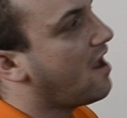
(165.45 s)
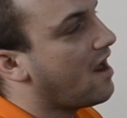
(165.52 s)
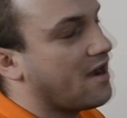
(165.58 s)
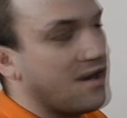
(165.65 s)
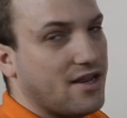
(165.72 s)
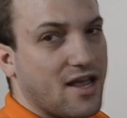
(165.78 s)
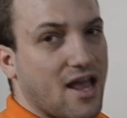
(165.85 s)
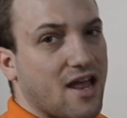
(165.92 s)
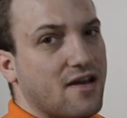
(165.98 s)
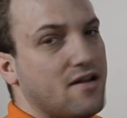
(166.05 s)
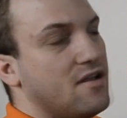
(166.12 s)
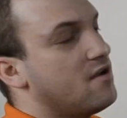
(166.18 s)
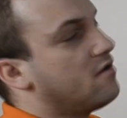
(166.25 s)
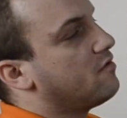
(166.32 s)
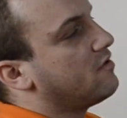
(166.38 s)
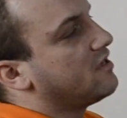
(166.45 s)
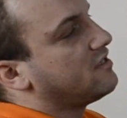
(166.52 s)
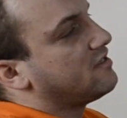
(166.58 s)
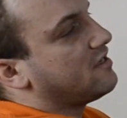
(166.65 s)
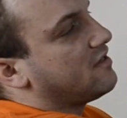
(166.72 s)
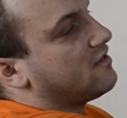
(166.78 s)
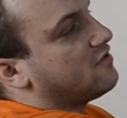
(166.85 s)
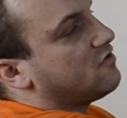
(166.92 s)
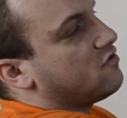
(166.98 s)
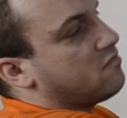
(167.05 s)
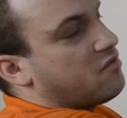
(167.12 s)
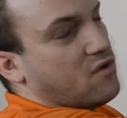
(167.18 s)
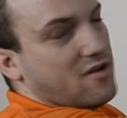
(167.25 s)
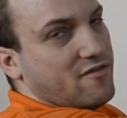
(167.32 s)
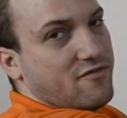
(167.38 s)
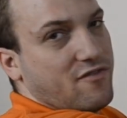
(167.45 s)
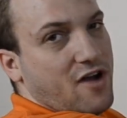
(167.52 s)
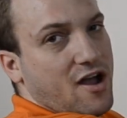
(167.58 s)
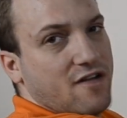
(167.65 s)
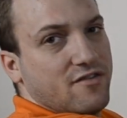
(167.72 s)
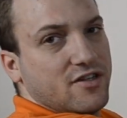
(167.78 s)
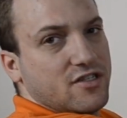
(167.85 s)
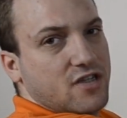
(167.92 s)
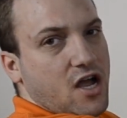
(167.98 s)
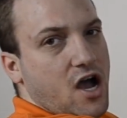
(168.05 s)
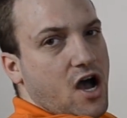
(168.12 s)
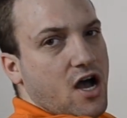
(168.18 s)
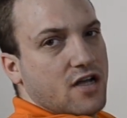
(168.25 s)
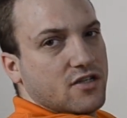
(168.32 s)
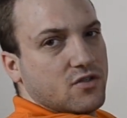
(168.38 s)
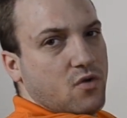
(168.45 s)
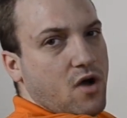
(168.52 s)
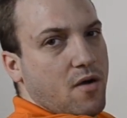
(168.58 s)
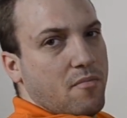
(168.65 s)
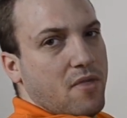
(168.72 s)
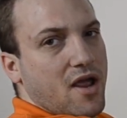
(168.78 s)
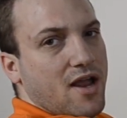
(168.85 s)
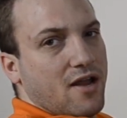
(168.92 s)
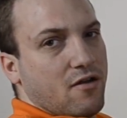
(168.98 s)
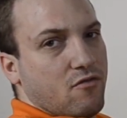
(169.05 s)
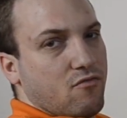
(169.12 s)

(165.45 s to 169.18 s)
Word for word: And again, we see the two point five inch hot swap bay